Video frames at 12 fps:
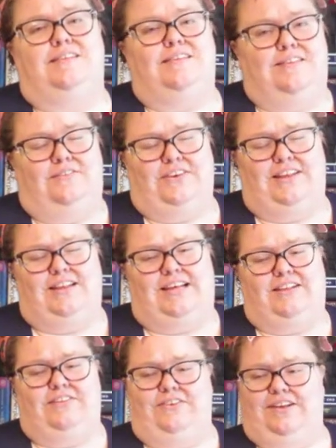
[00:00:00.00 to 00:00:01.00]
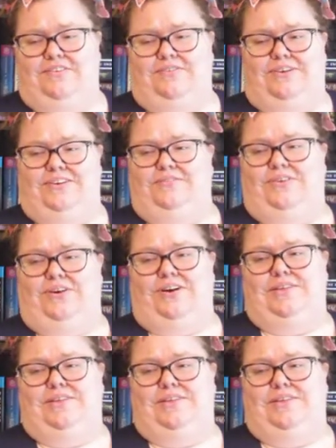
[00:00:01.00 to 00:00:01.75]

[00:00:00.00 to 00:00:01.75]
Disney really likes doing this where different